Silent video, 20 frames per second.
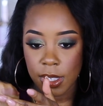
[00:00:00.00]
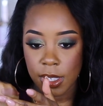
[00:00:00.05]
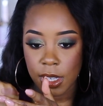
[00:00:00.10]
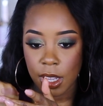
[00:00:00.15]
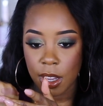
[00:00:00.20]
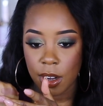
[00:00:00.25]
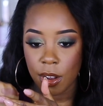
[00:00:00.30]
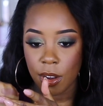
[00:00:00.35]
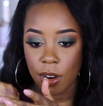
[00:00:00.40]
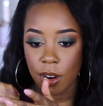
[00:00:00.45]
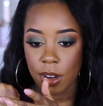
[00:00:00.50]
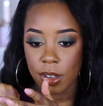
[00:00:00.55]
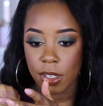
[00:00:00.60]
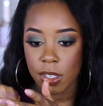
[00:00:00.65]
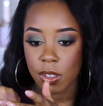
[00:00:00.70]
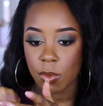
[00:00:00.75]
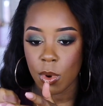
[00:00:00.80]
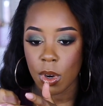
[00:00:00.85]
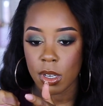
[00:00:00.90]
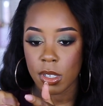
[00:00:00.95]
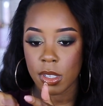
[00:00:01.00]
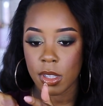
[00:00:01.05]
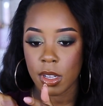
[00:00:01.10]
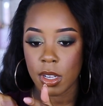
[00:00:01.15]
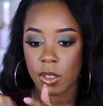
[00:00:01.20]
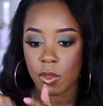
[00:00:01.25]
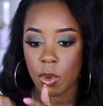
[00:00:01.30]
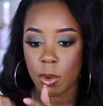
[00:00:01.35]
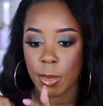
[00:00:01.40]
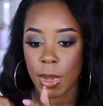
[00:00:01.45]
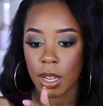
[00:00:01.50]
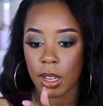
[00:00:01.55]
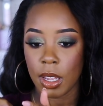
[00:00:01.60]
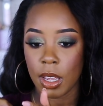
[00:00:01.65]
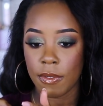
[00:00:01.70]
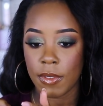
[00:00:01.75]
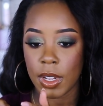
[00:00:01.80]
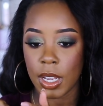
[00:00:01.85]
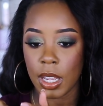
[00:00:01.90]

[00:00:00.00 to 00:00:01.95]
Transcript: It's kind of hard to swatch things with my left